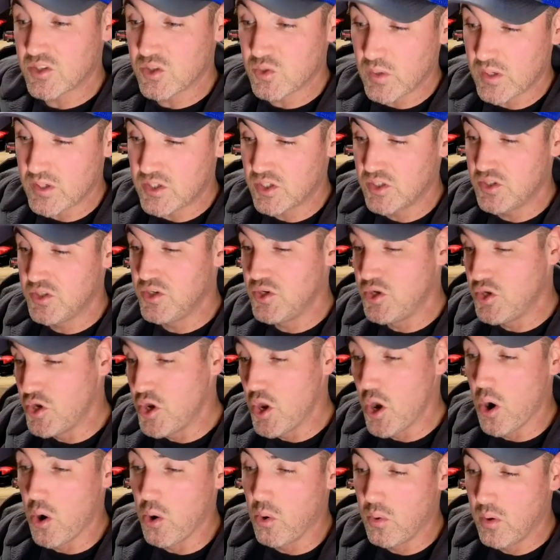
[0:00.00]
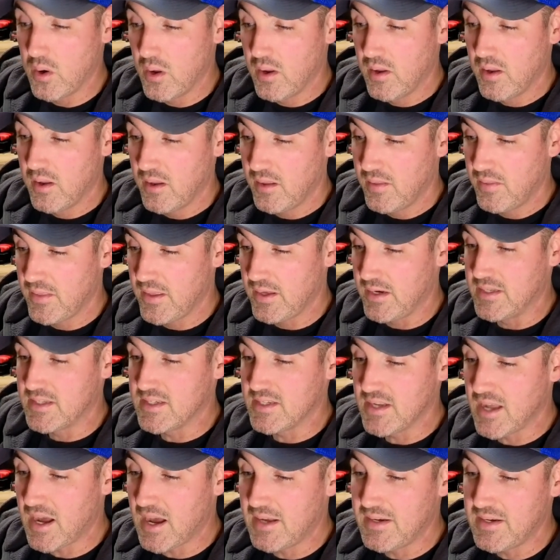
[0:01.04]
this question, no, that
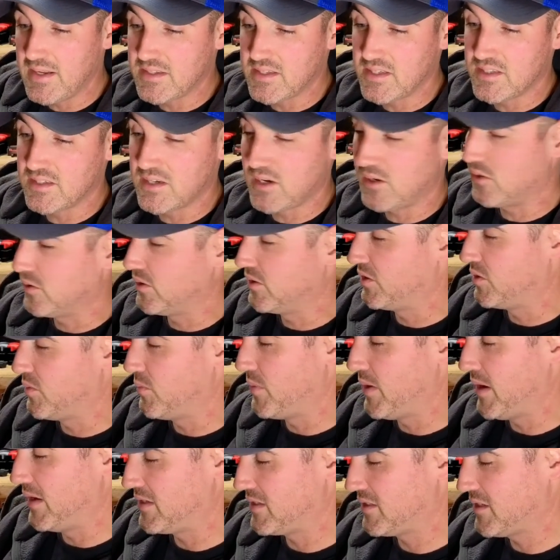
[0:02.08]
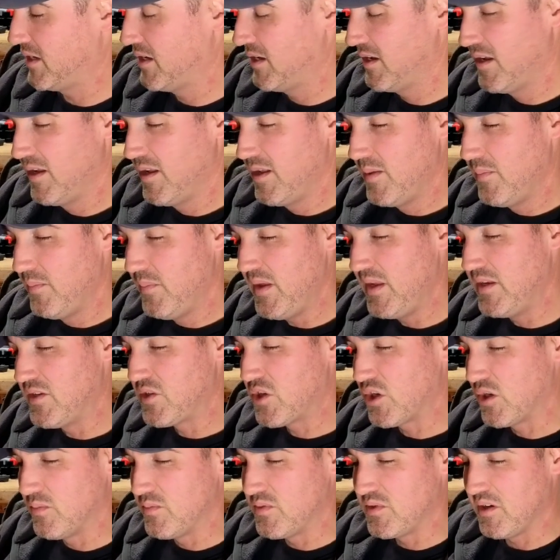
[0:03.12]
it's not necessarily the best in
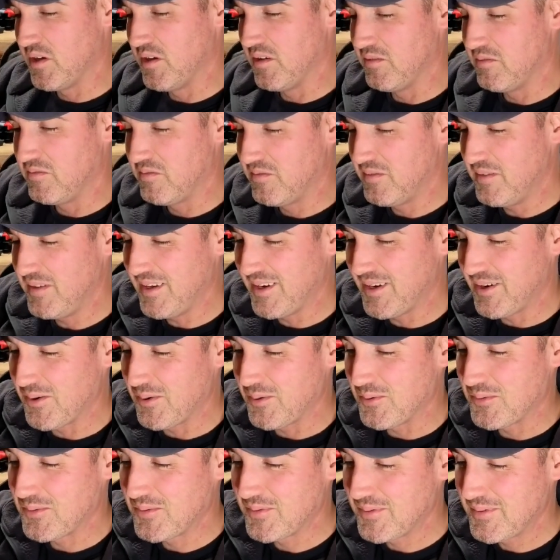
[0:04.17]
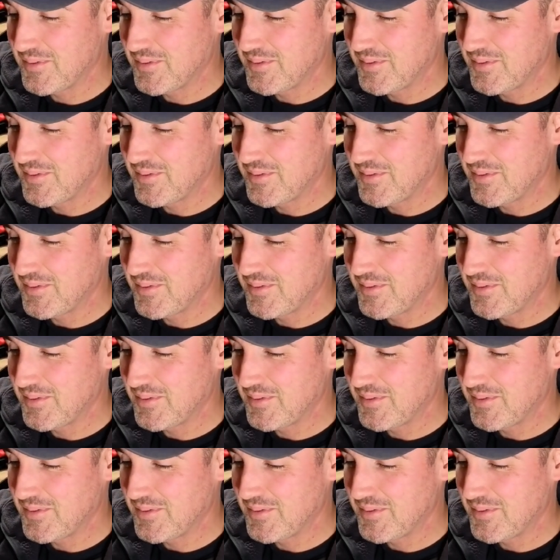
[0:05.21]
terms of, you know,